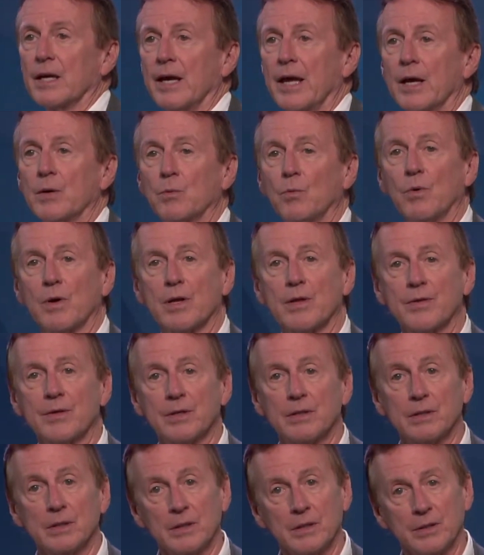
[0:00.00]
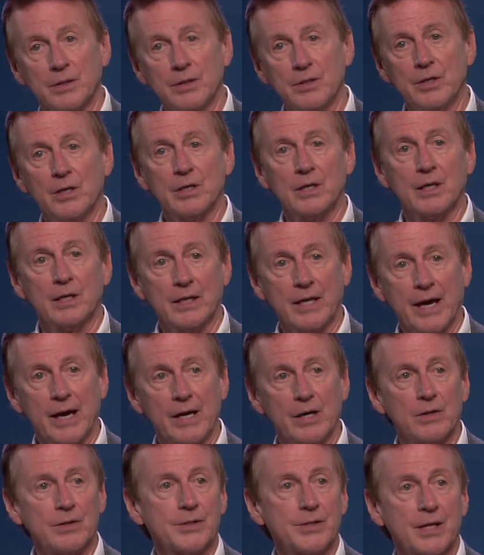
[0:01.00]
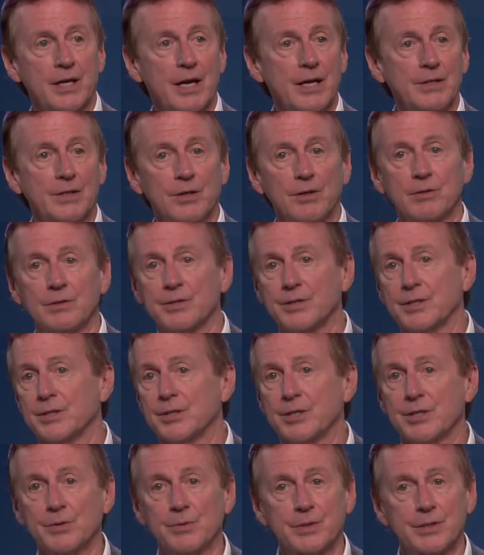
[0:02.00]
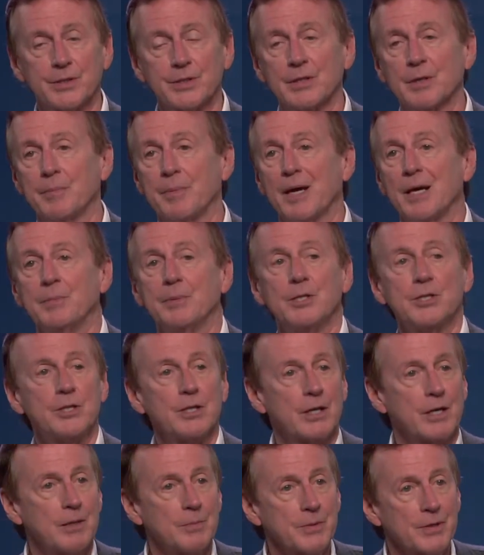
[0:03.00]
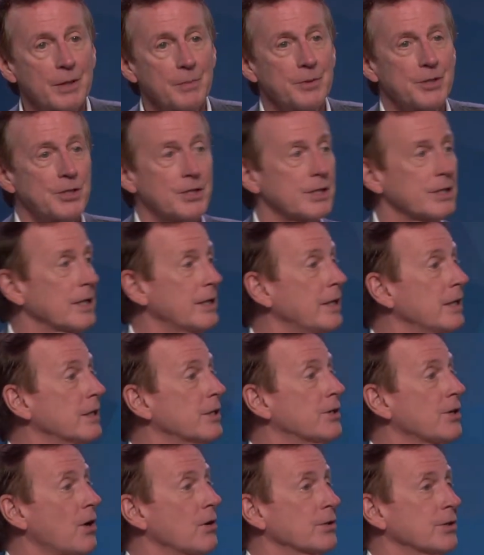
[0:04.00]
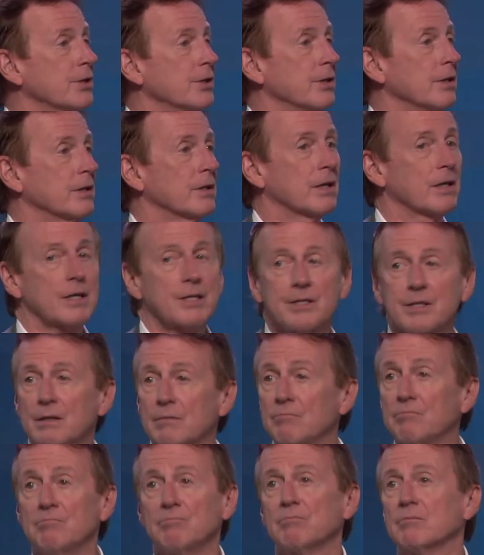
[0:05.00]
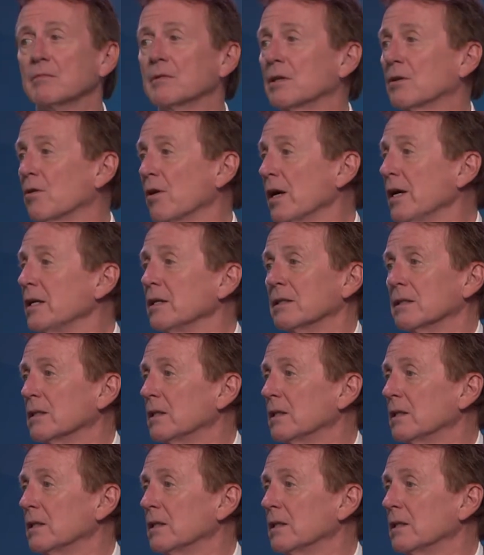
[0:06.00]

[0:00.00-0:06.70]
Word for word: and one of the young gals that I'd known since she was a baby, she comes up, and she says, I need to talk to you. And I said, great.